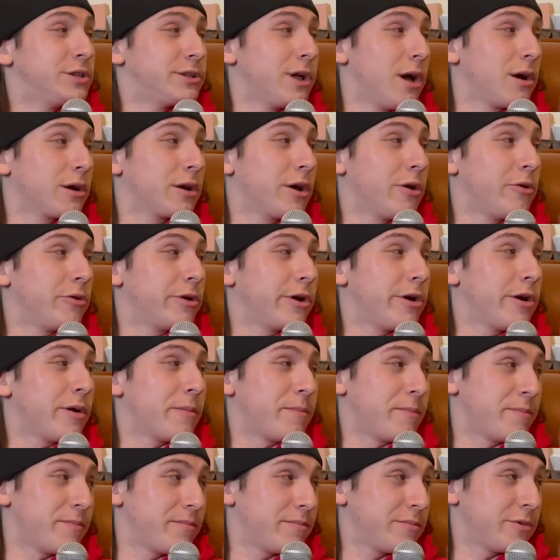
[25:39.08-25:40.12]
stock going
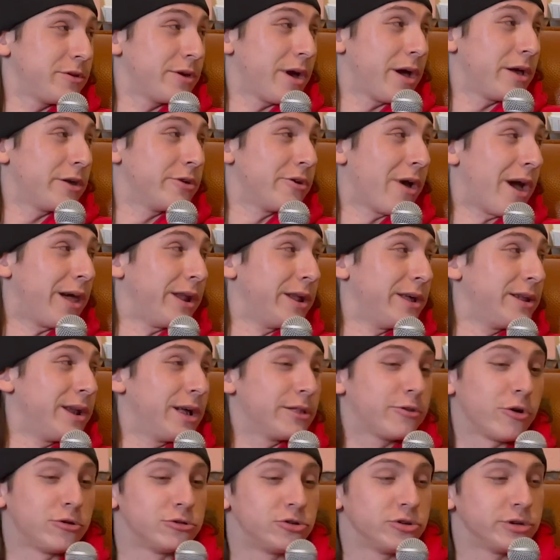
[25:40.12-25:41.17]
up. You got in. I
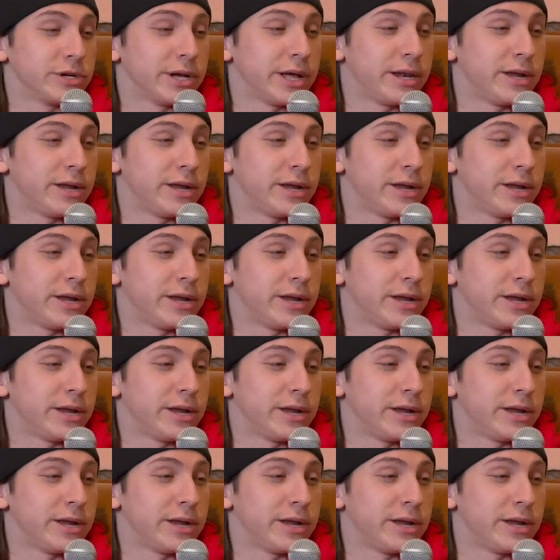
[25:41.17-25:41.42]
told you to get